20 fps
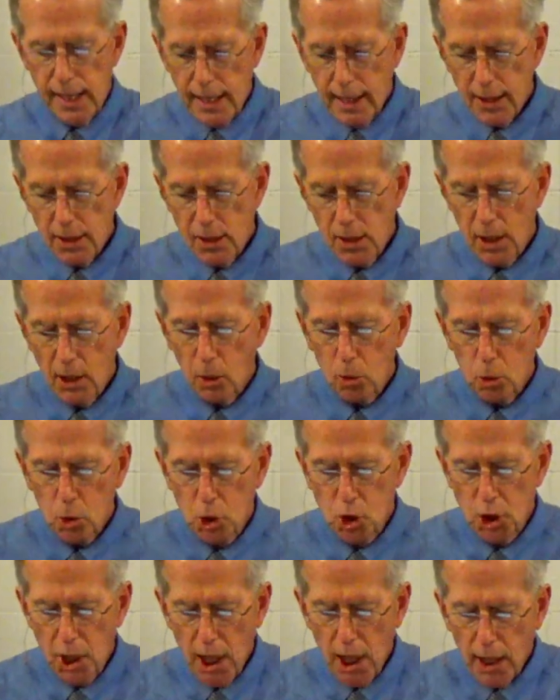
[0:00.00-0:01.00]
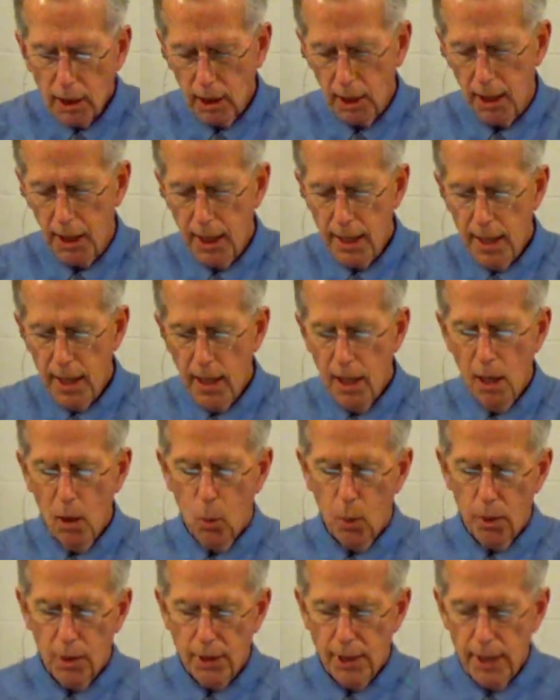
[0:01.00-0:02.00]
He can deal gently
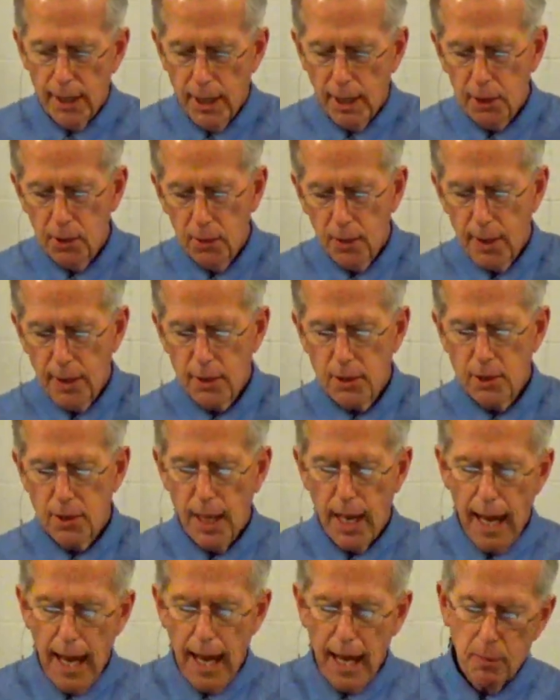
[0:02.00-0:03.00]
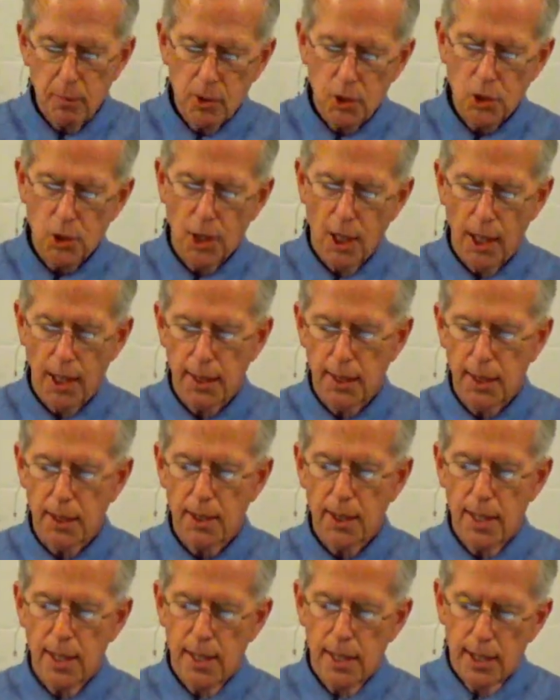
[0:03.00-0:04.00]
with the ignorant and
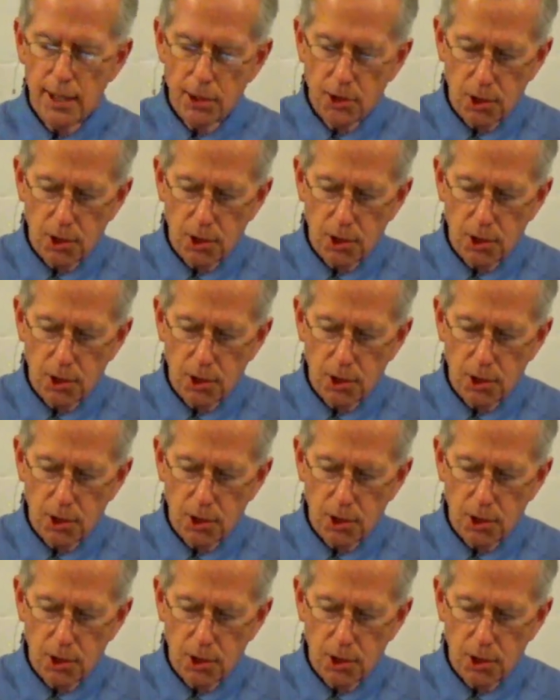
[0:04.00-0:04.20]
misguided,